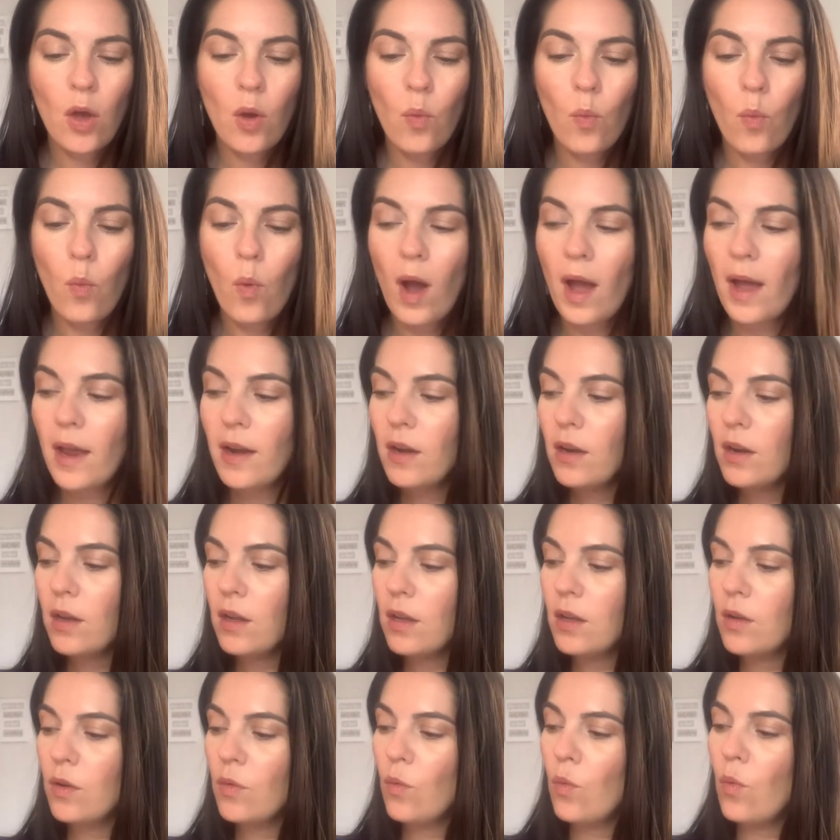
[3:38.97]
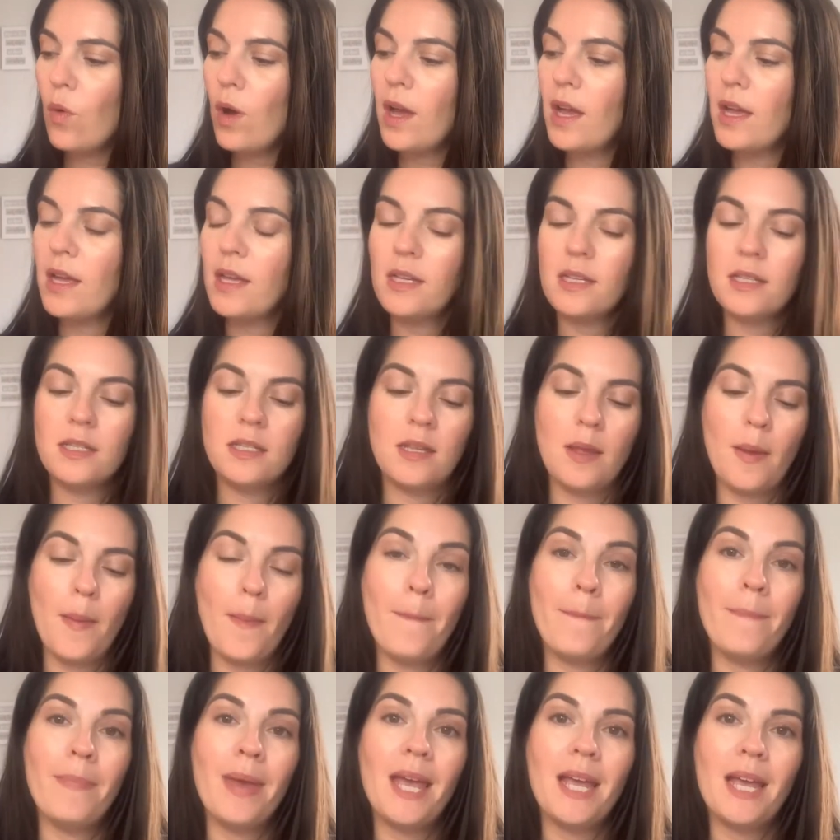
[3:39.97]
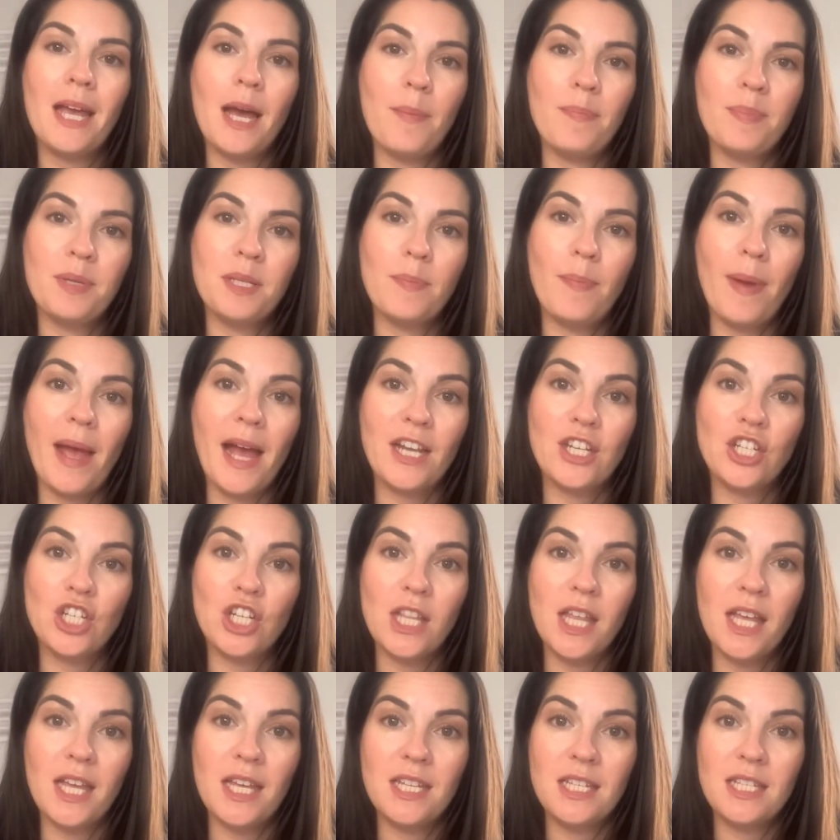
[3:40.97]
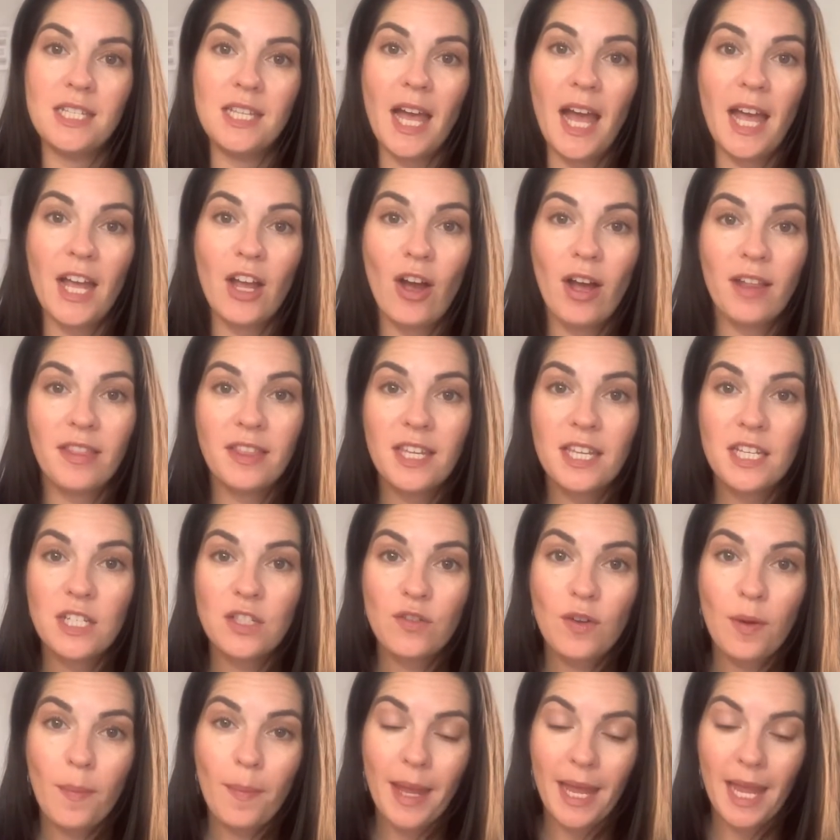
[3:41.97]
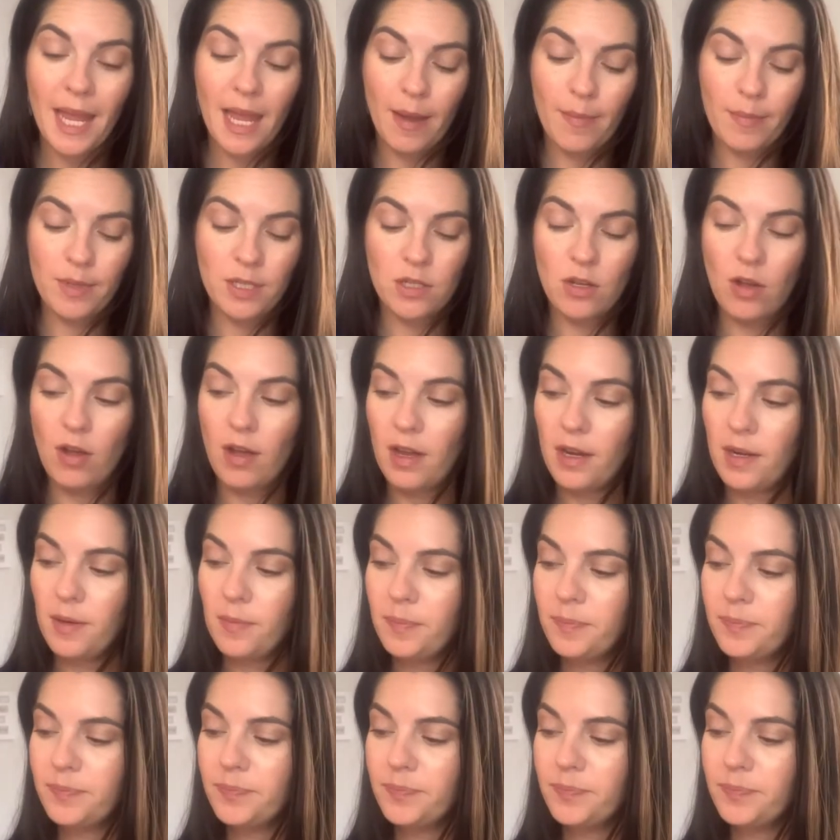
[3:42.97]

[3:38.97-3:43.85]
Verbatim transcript: One was makeup spatulas. I got these from Amazon.